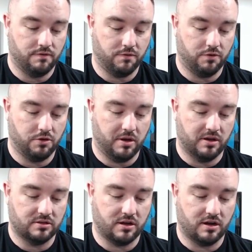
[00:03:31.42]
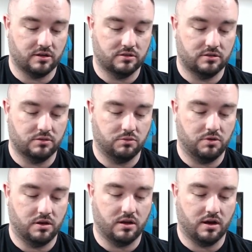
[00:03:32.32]
for the base cards.
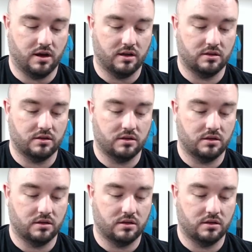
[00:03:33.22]
We got